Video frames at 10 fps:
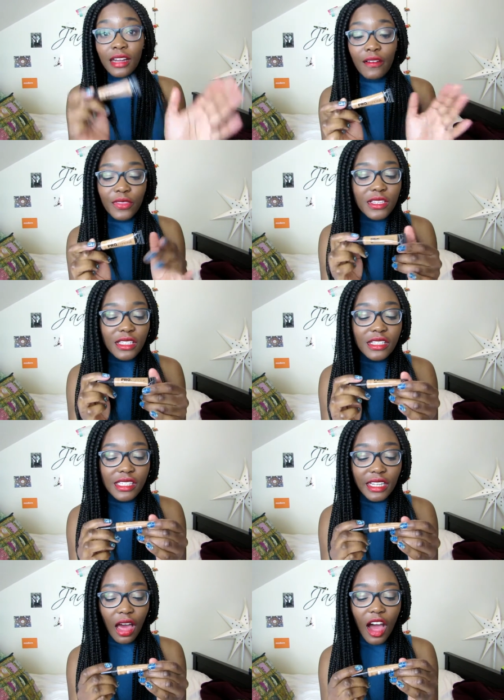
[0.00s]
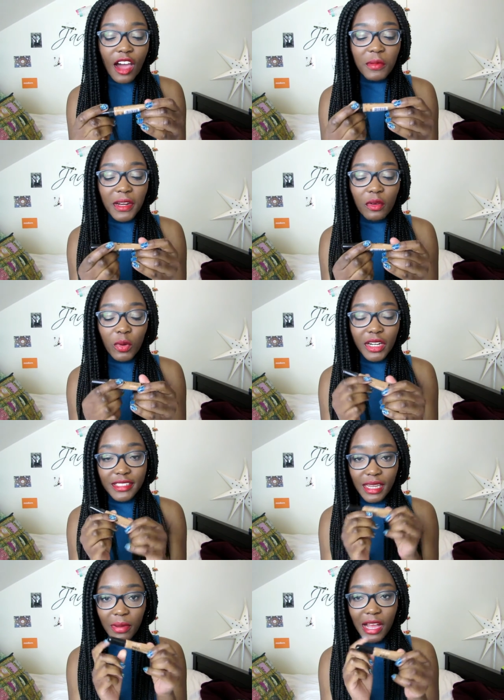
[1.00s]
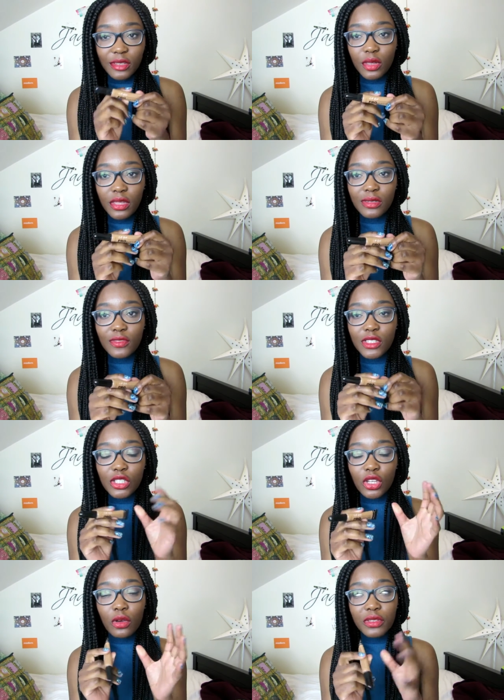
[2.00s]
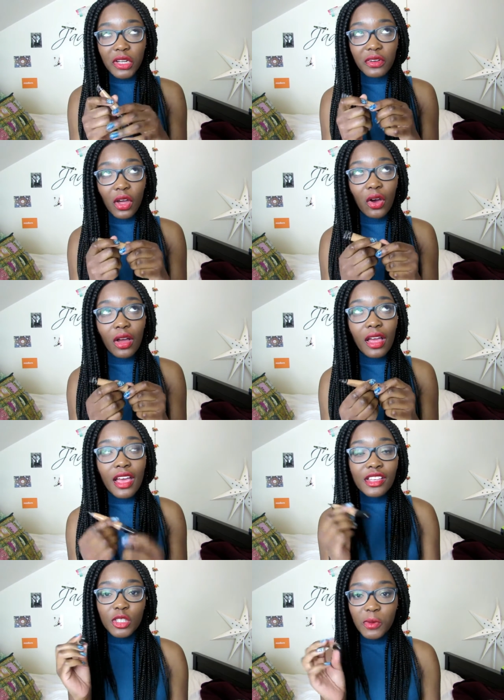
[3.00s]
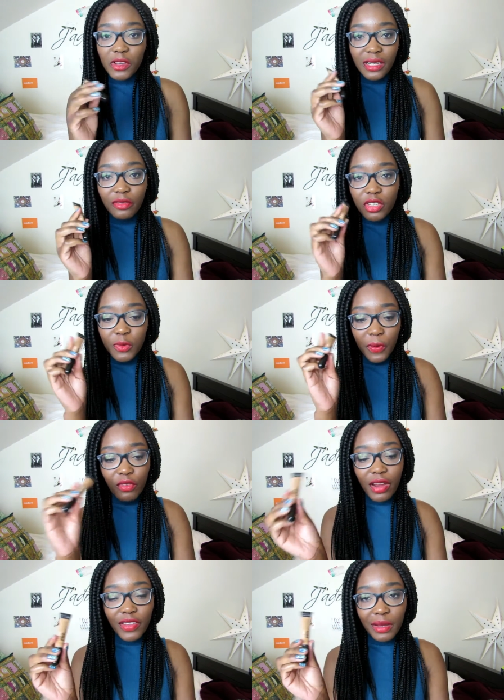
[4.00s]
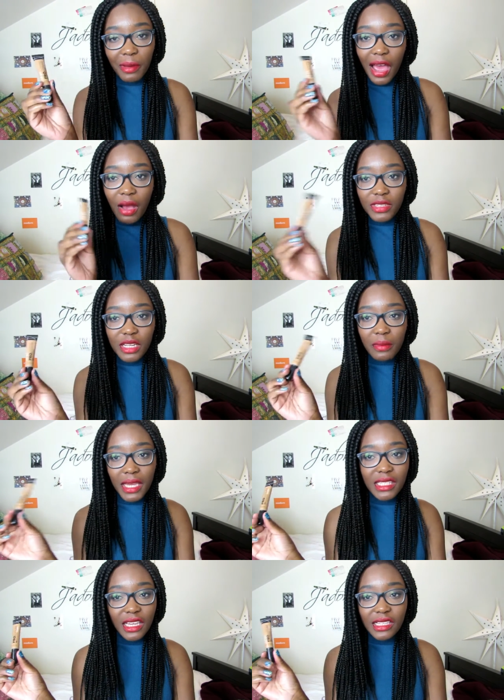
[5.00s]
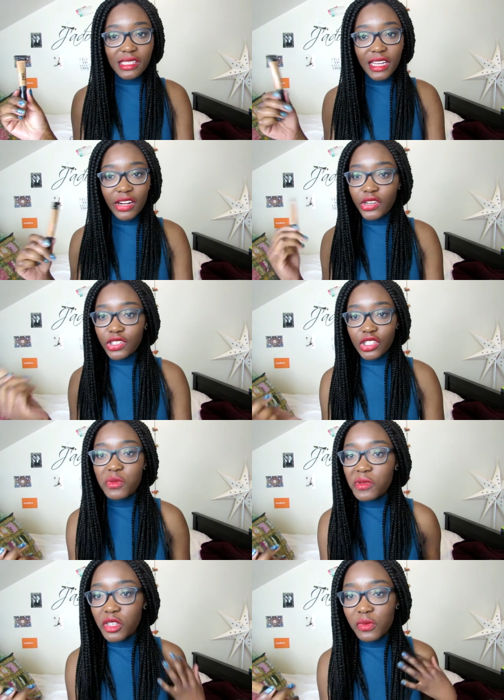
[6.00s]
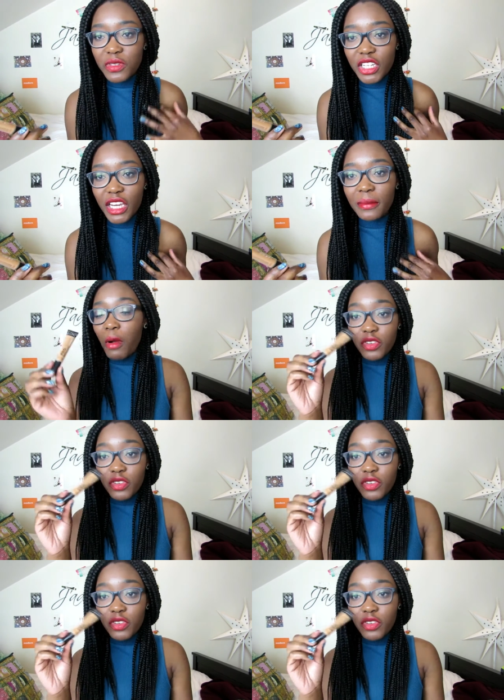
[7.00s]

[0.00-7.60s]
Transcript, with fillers: Love this concealer. I've been wanting to get my hands on this for so long, just because everyone's been raving about how it's an amazing concealer and it's super cheap.